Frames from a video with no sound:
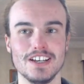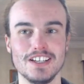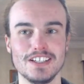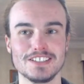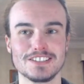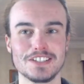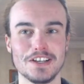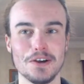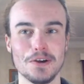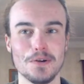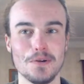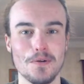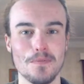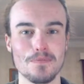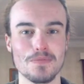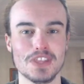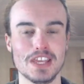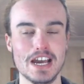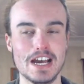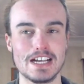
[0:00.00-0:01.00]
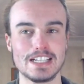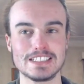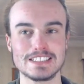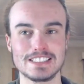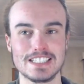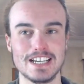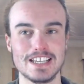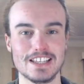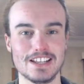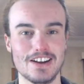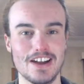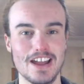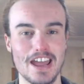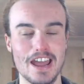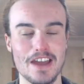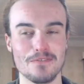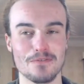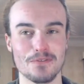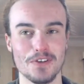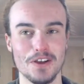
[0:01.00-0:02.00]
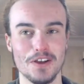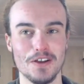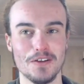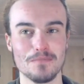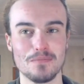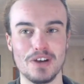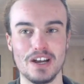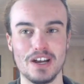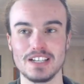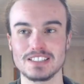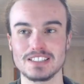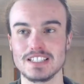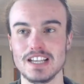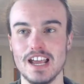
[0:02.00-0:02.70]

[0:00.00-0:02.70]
so can't say that I have. But